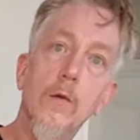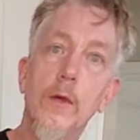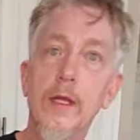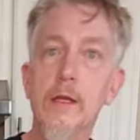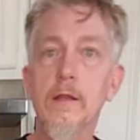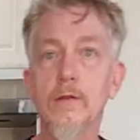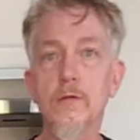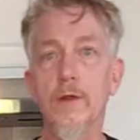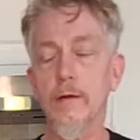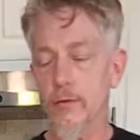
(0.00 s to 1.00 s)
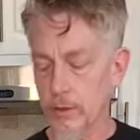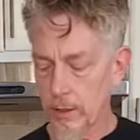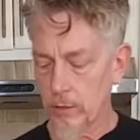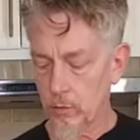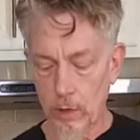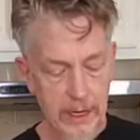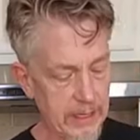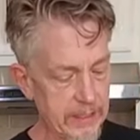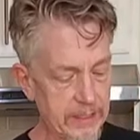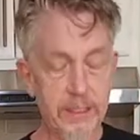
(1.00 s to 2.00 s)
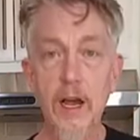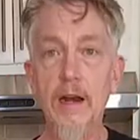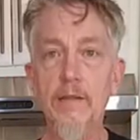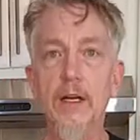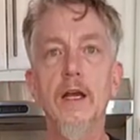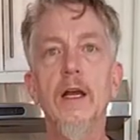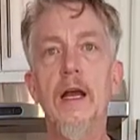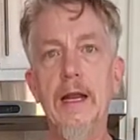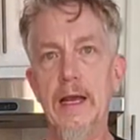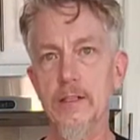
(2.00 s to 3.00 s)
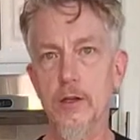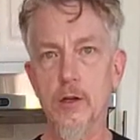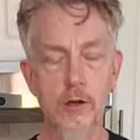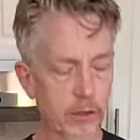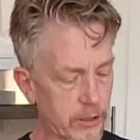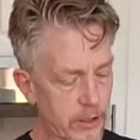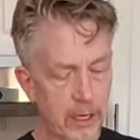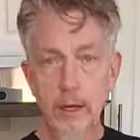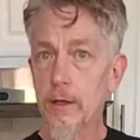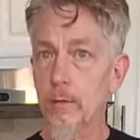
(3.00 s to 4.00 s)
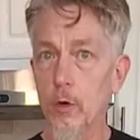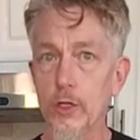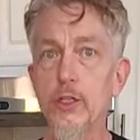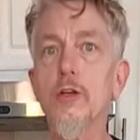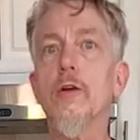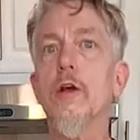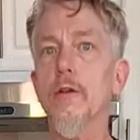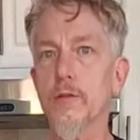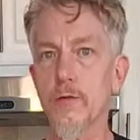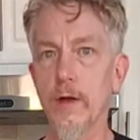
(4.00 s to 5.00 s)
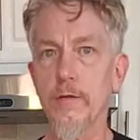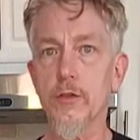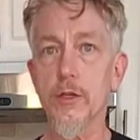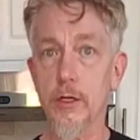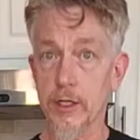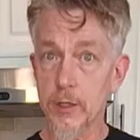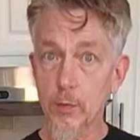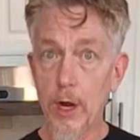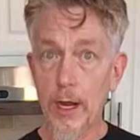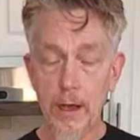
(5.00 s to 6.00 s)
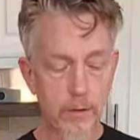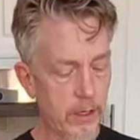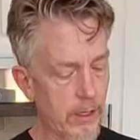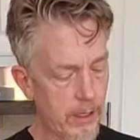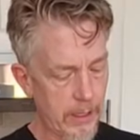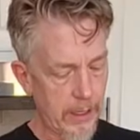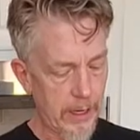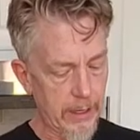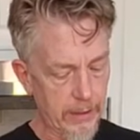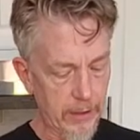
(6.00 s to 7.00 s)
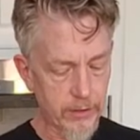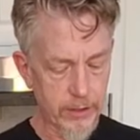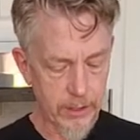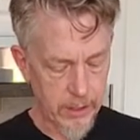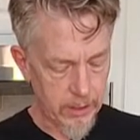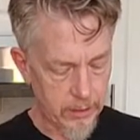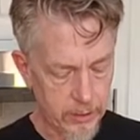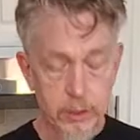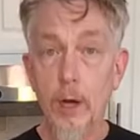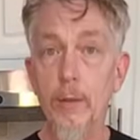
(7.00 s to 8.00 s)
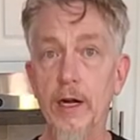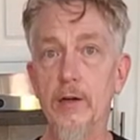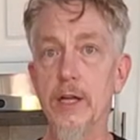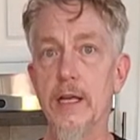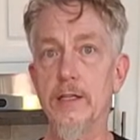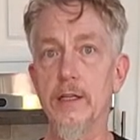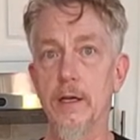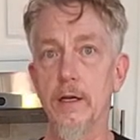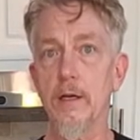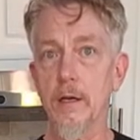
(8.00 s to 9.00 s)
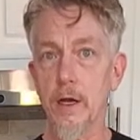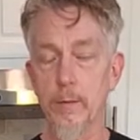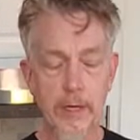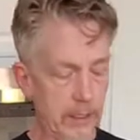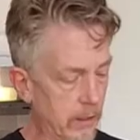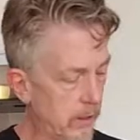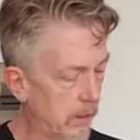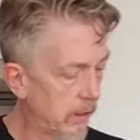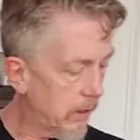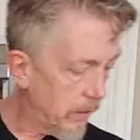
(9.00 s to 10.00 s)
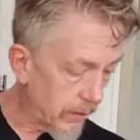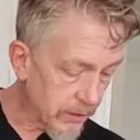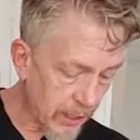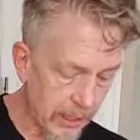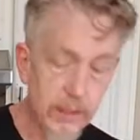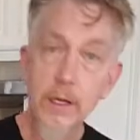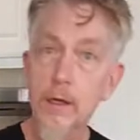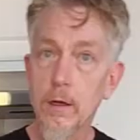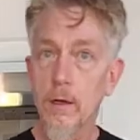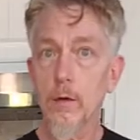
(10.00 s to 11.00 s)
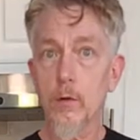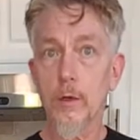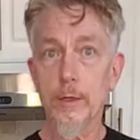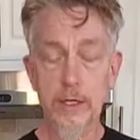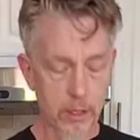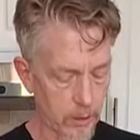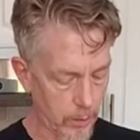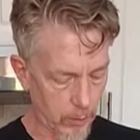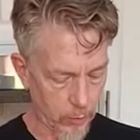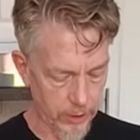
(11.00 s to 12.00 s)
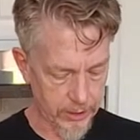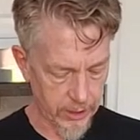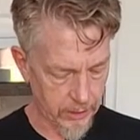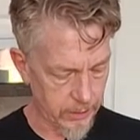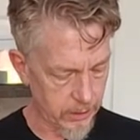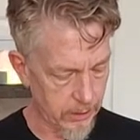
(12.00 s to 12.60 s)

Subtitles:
We can get those flavors right inside of it. And as it cooks, the moisture and those flavors are going to spread out and give us just a better tasting cut of meat. And in this case, we're going to be talking about brisket.